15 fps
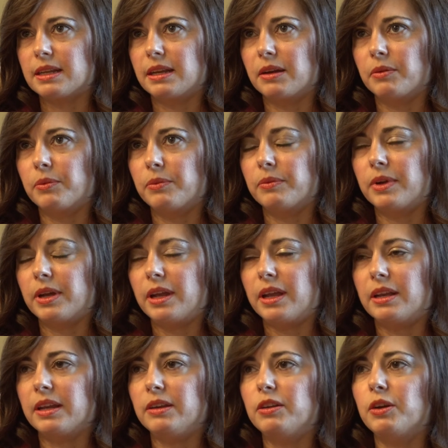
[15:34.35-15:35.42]

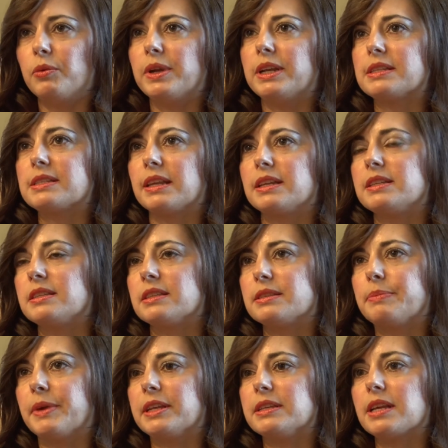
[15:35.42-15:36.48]
and I know what it's like to
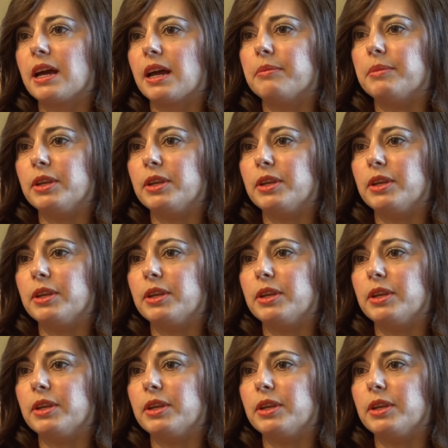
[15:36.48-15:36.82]
spend time